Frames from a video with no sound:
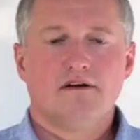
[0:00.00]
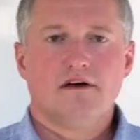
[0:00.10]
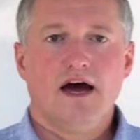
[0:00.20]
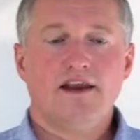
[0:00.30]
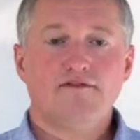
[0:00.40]

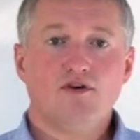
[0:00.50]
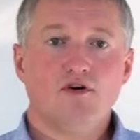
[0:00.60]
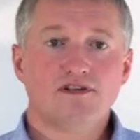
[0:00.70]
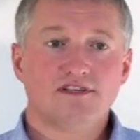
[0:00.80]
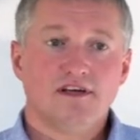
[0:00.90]
And of
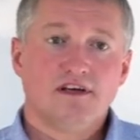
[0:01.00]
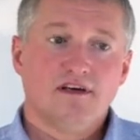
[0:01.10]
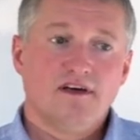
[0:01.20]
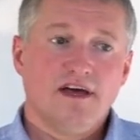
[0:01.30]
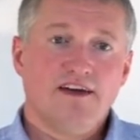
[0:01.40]
course,
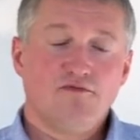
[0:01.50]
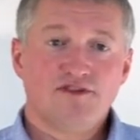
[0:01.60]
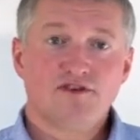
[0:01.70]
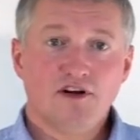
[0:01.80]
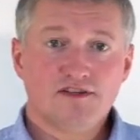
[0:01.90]
if we
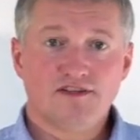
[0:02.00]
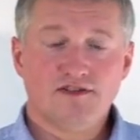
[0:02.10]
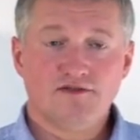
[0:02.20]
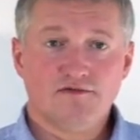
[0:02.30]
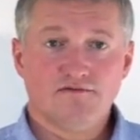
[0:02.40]
struggle to
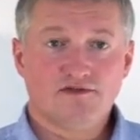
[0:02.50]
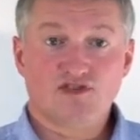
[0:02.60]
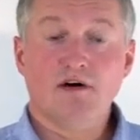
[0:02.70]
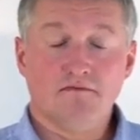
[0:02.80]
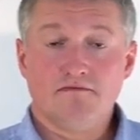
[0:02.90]
do
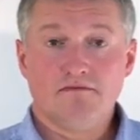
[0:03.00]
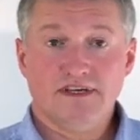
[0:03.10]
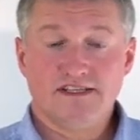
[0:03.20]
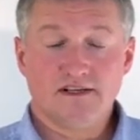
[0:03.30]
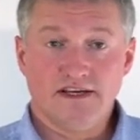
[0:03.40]
Scrum
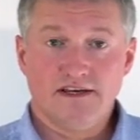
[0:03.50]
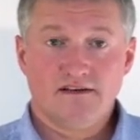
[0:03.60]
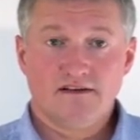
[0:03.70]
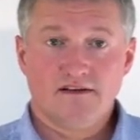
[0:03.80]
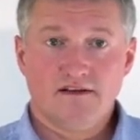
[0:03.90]
easily,
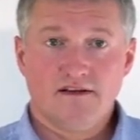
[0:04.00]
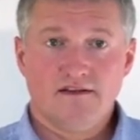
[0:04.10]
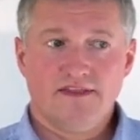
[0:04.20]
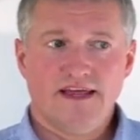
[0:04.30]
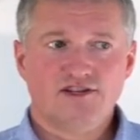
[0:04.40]

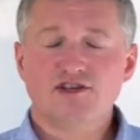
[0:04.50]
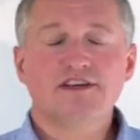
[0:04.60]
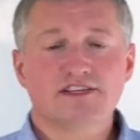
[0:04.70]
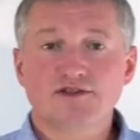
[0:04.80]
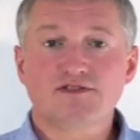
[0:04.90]
then
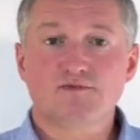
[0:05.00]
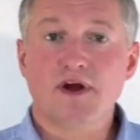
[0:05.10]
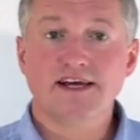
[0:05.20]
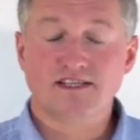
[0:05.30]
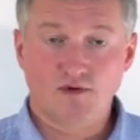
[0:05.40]
surely it's no
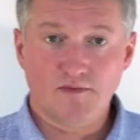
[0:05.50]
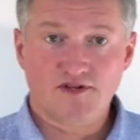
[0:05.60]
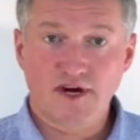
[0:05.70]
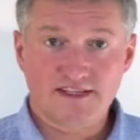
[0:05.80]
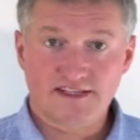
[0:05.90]
surprise that when we
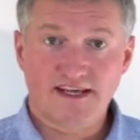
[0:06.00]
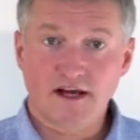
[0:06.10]
try to scale